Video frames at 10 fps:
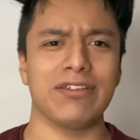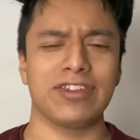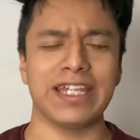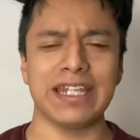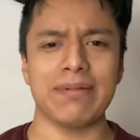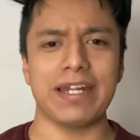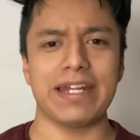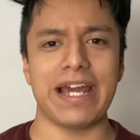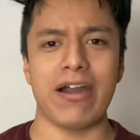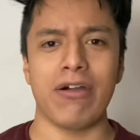thinking about it
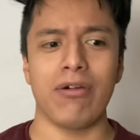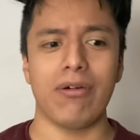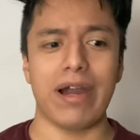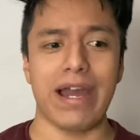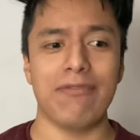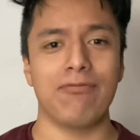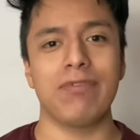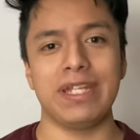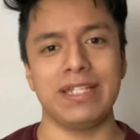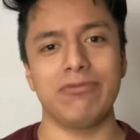now, I
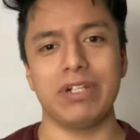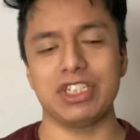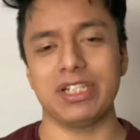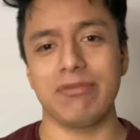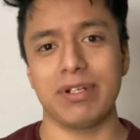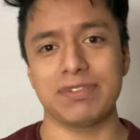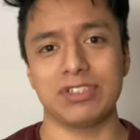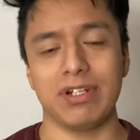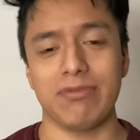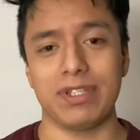really wish I would have
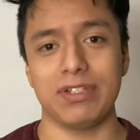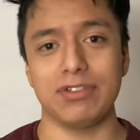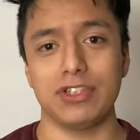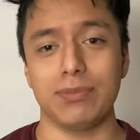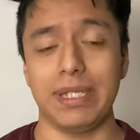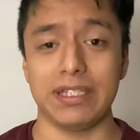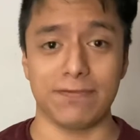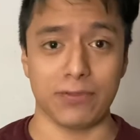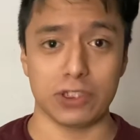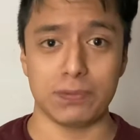started with YouTube in the
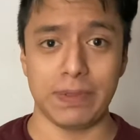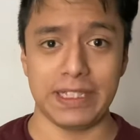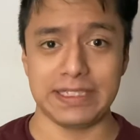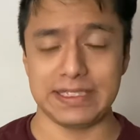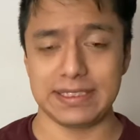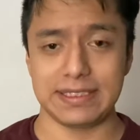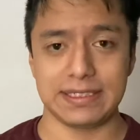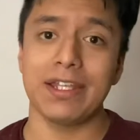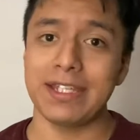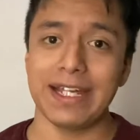first place.
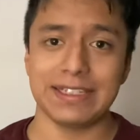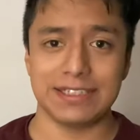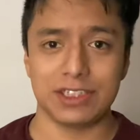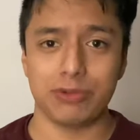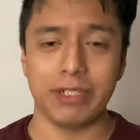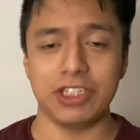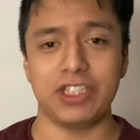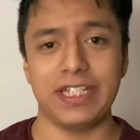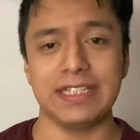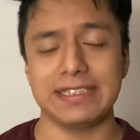Yes, Twitch
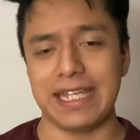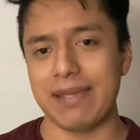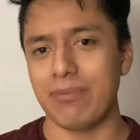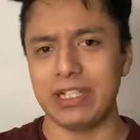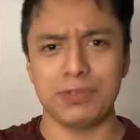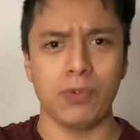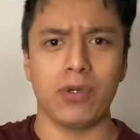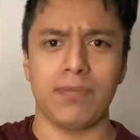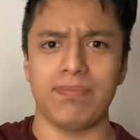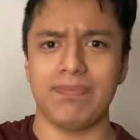is a much
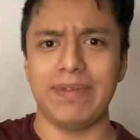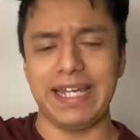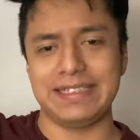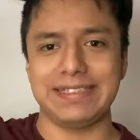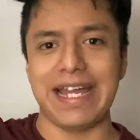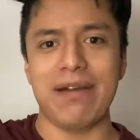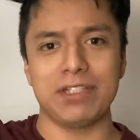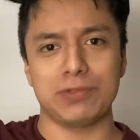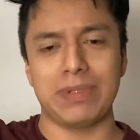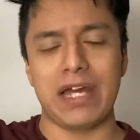more
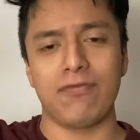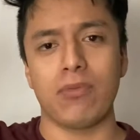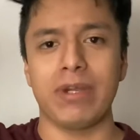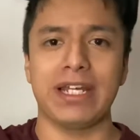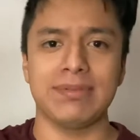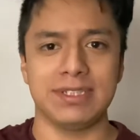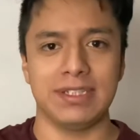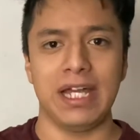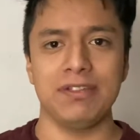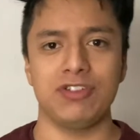established platform when it comes to
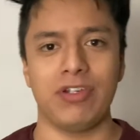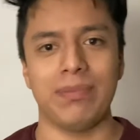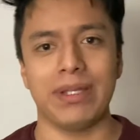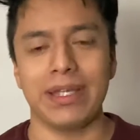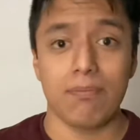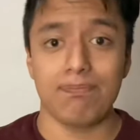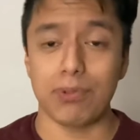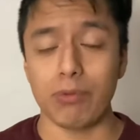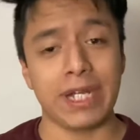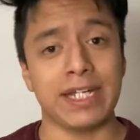live streaming,
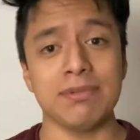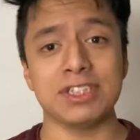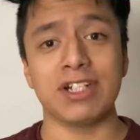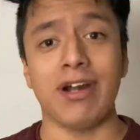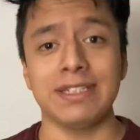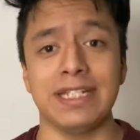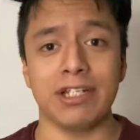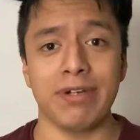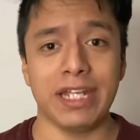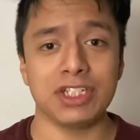but when it comes to content
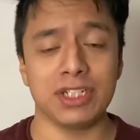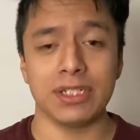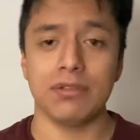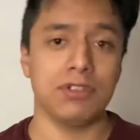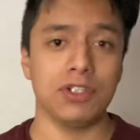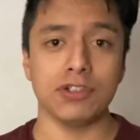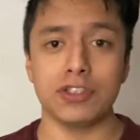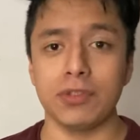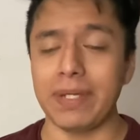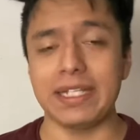creation,
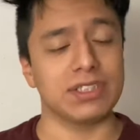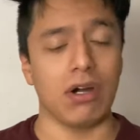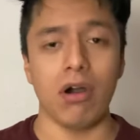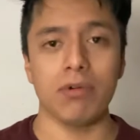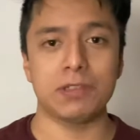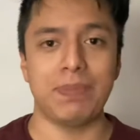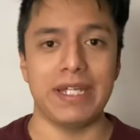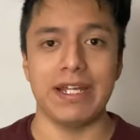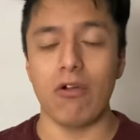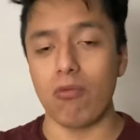YouTube has always
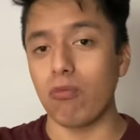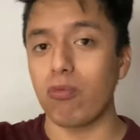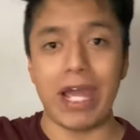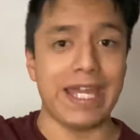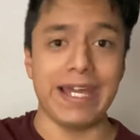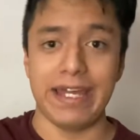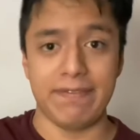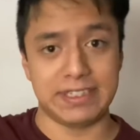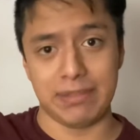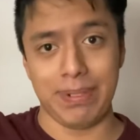been way ahead of
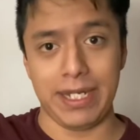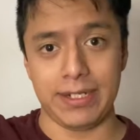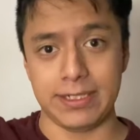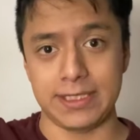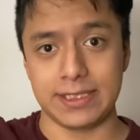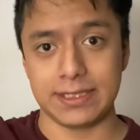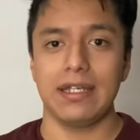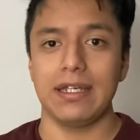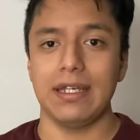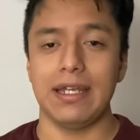its competitors.
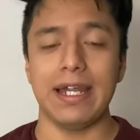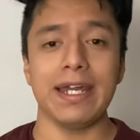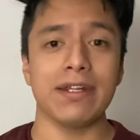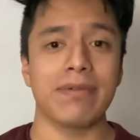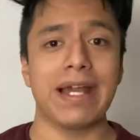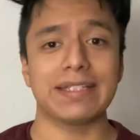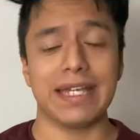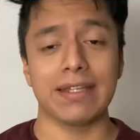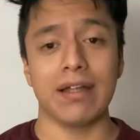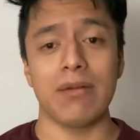And I interact
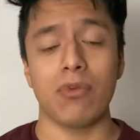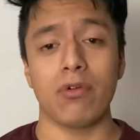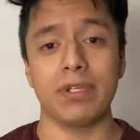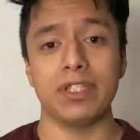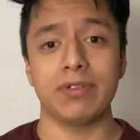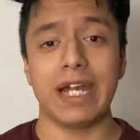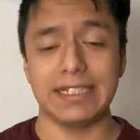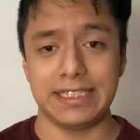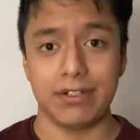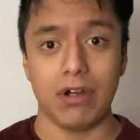a lot more with you
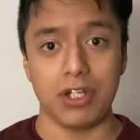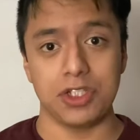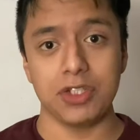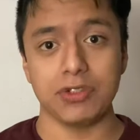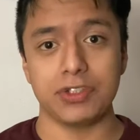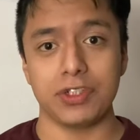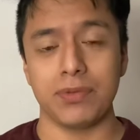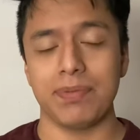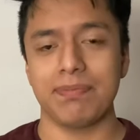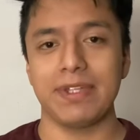guys here on
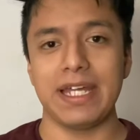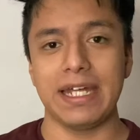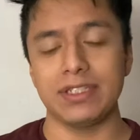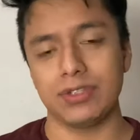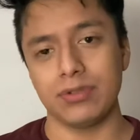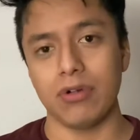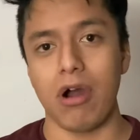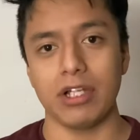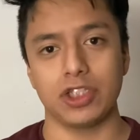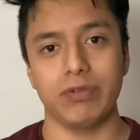YouTube than I do
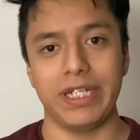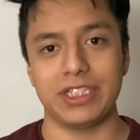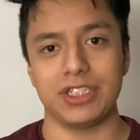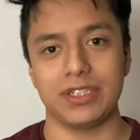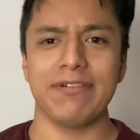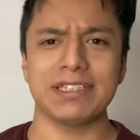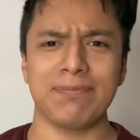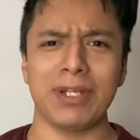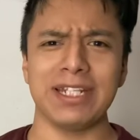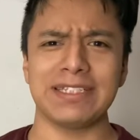on Twitch. It was a
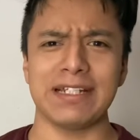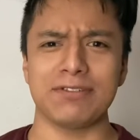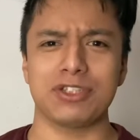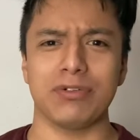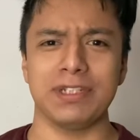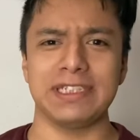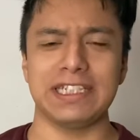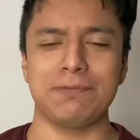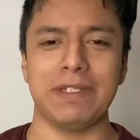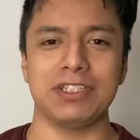pretty tough choice,
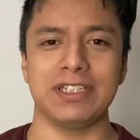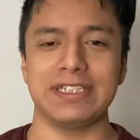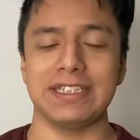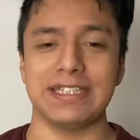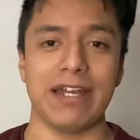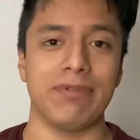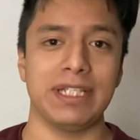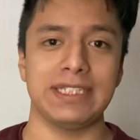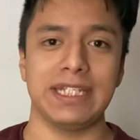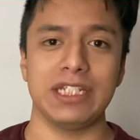especially since I
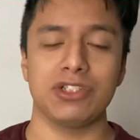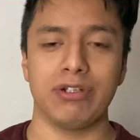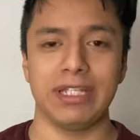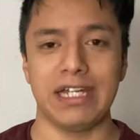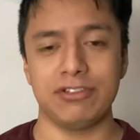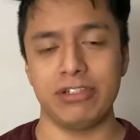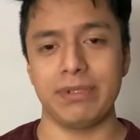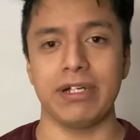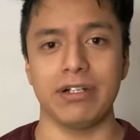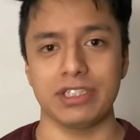really did enjoy live
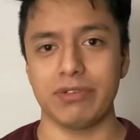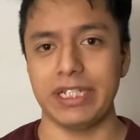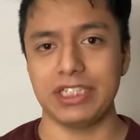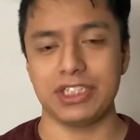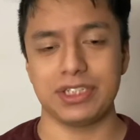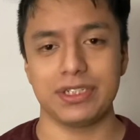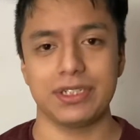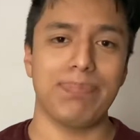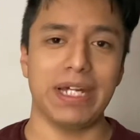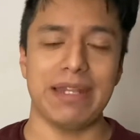streaming on Twitch.
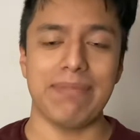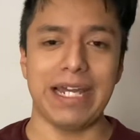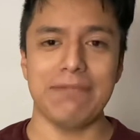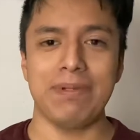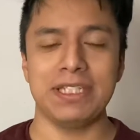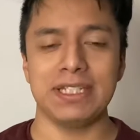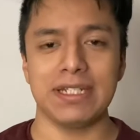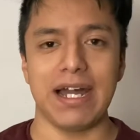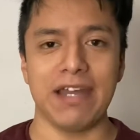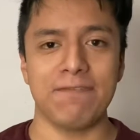But in my
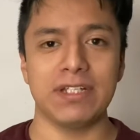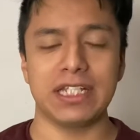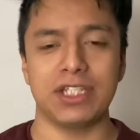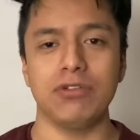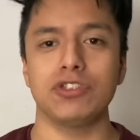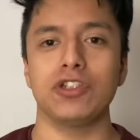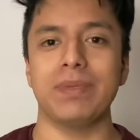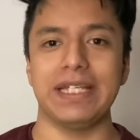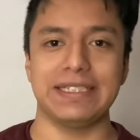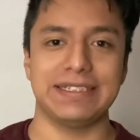opinion, I feel like
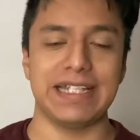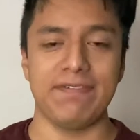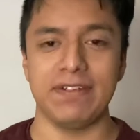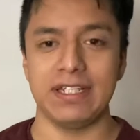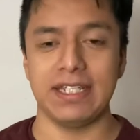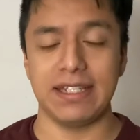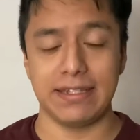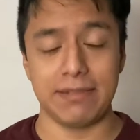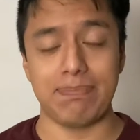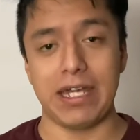YouTube is definitely
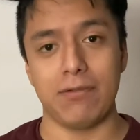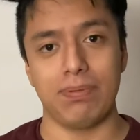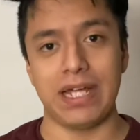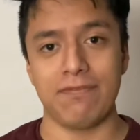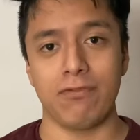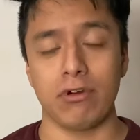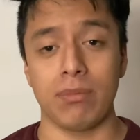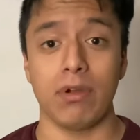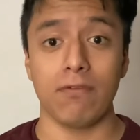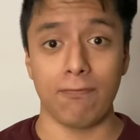the better
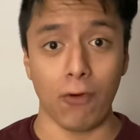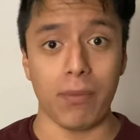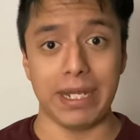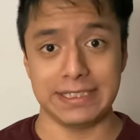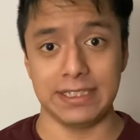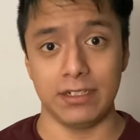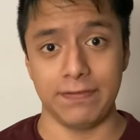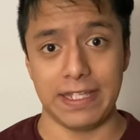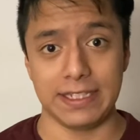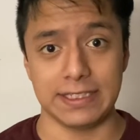platform for
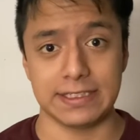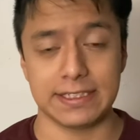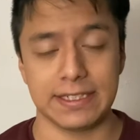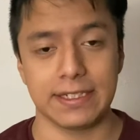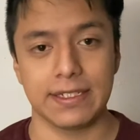myself, at least.